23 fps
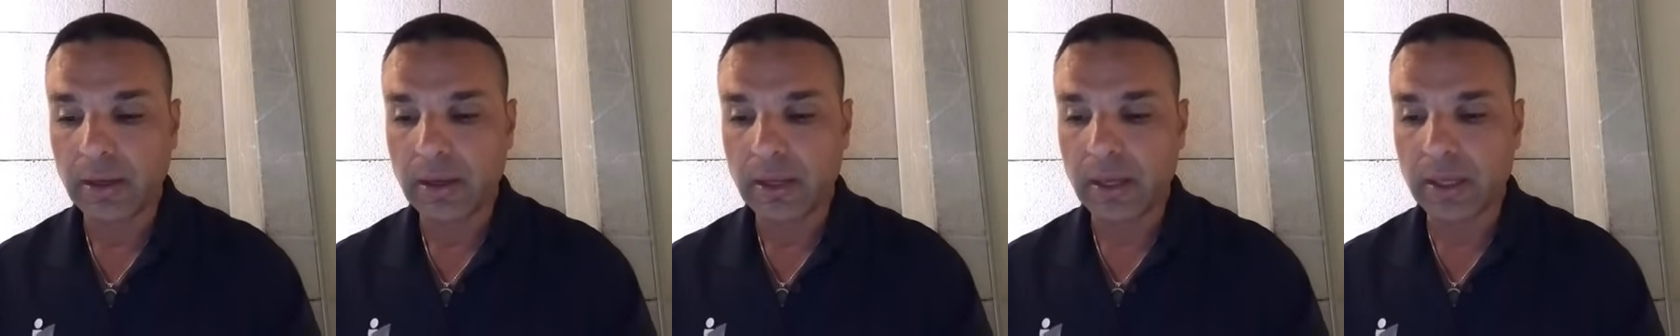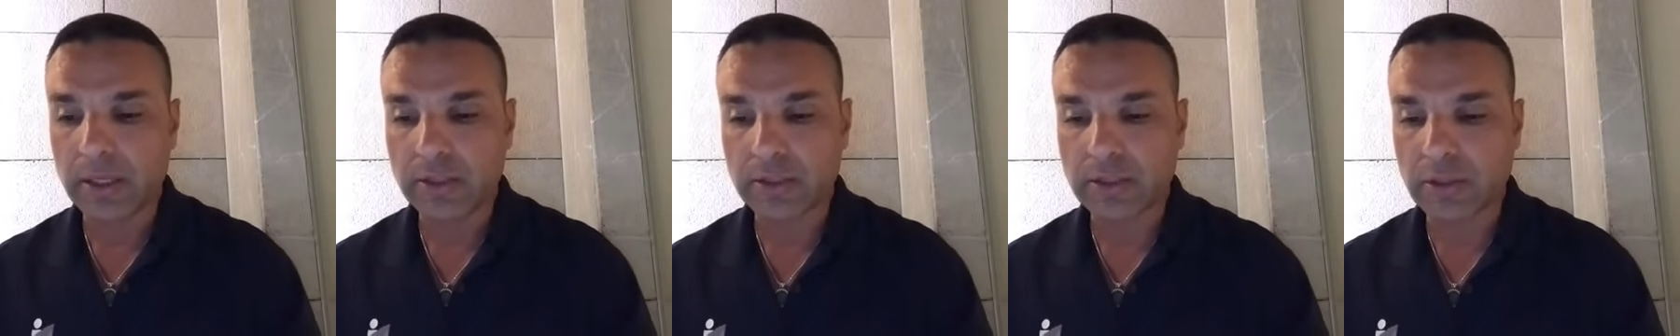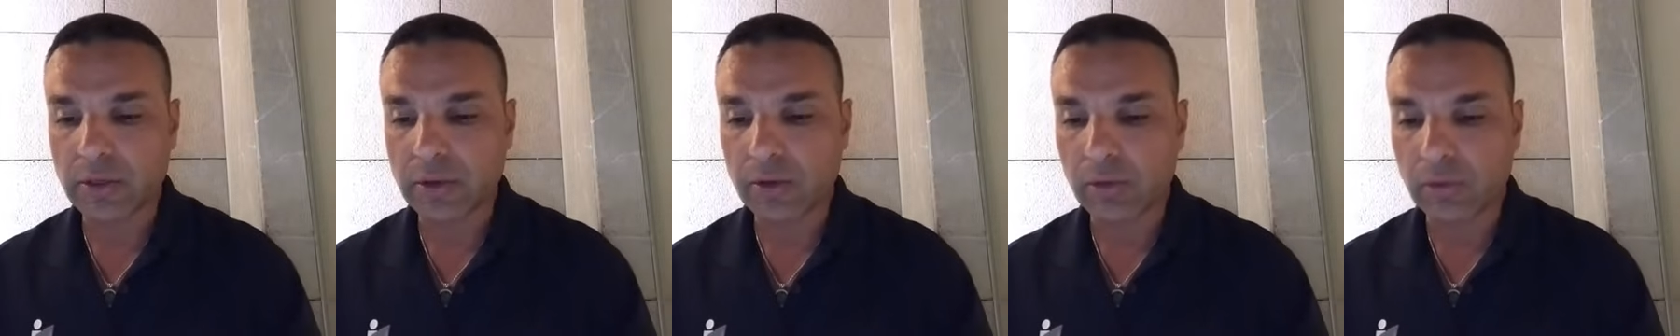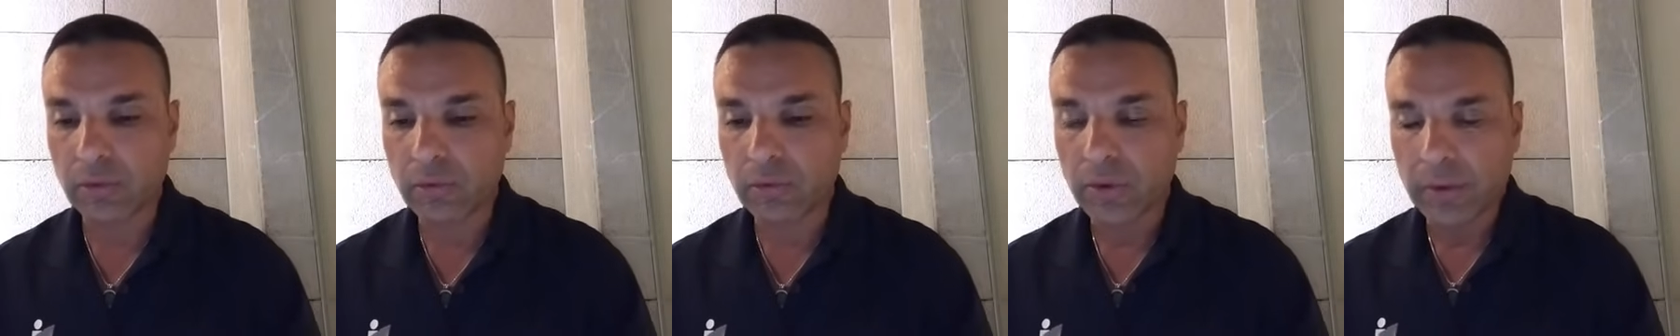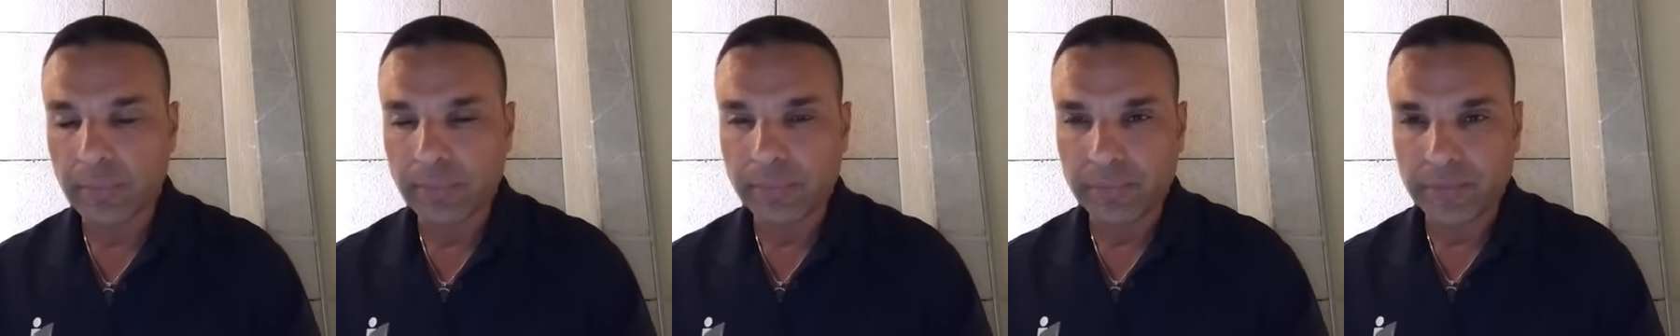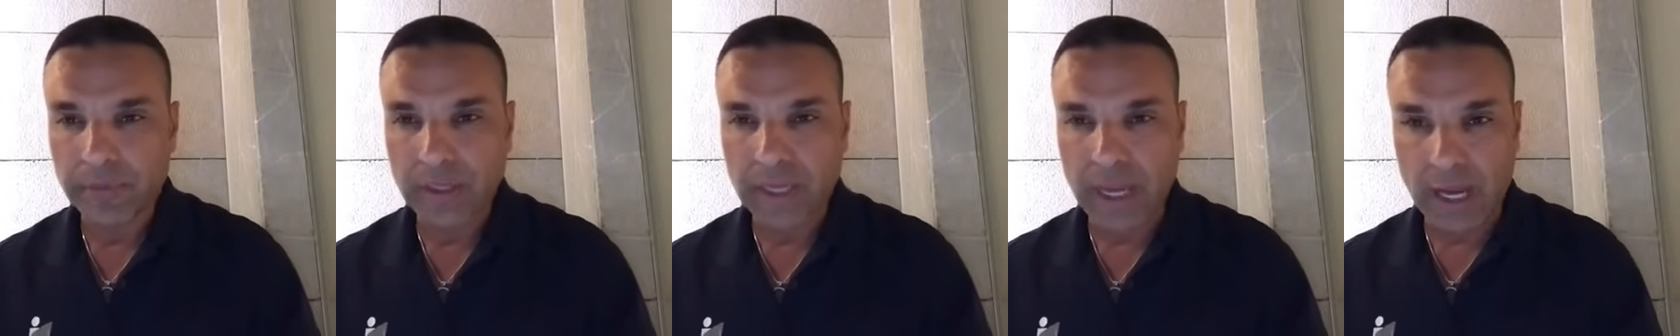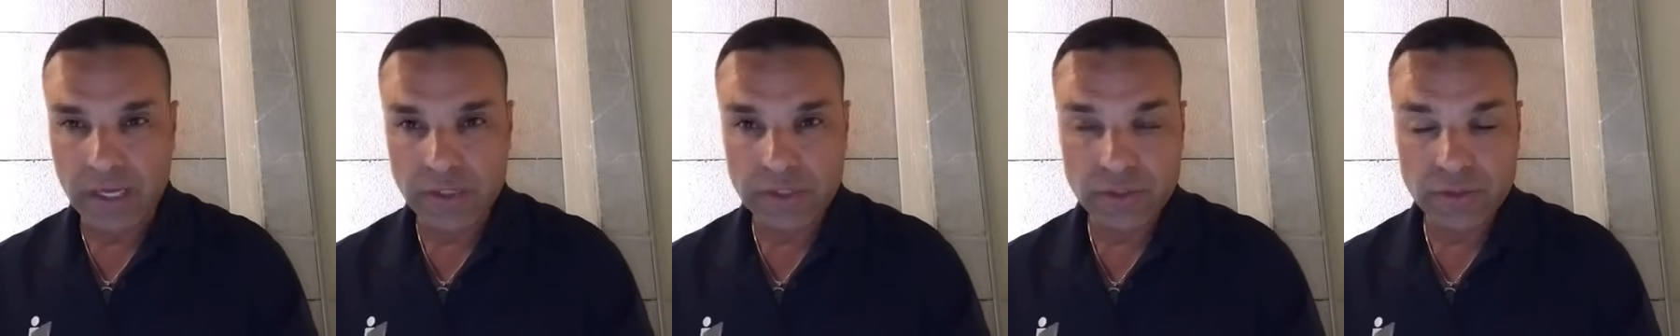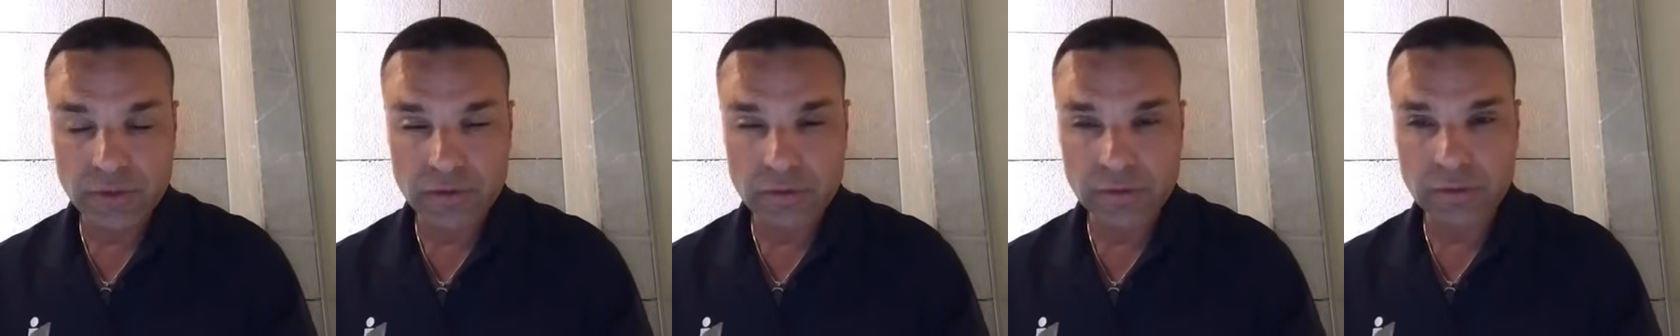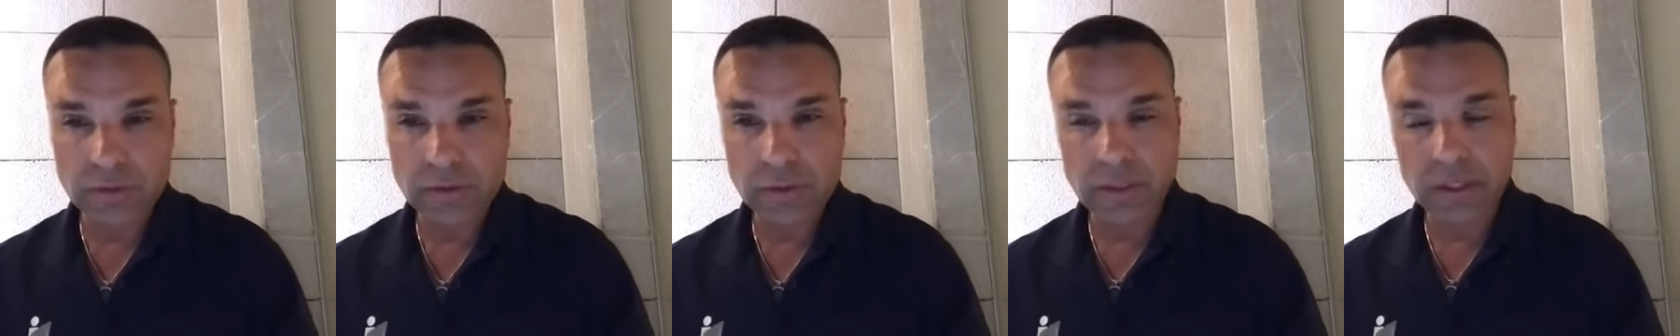And so the
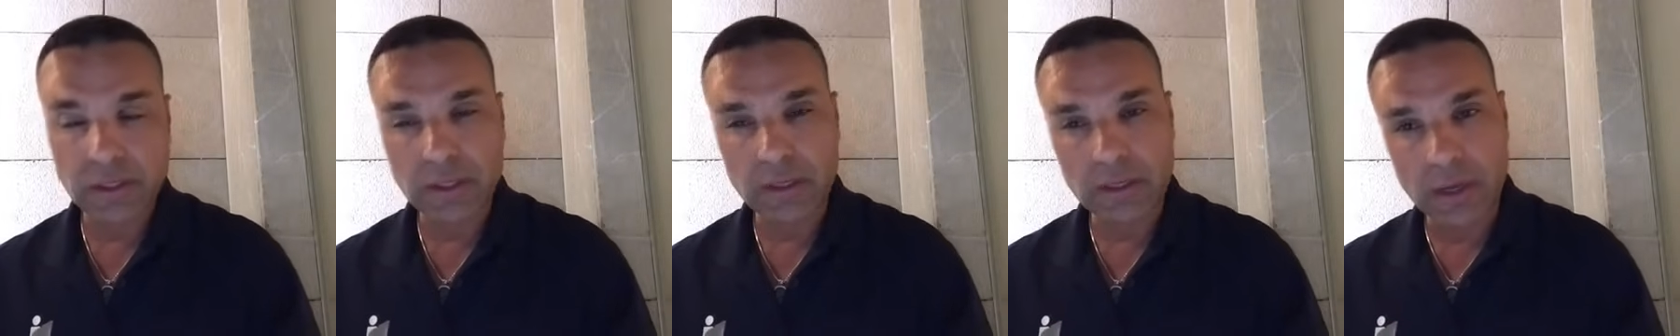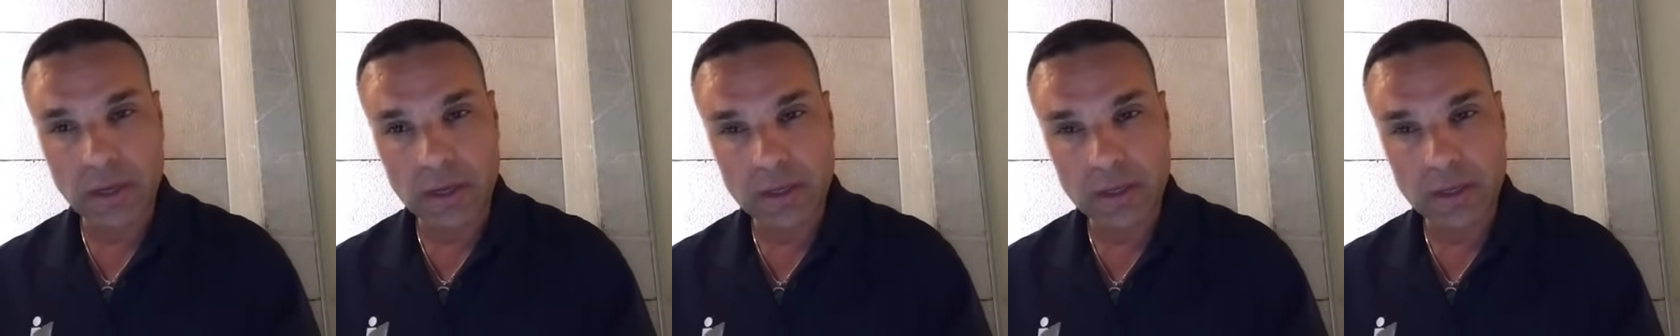uncertainty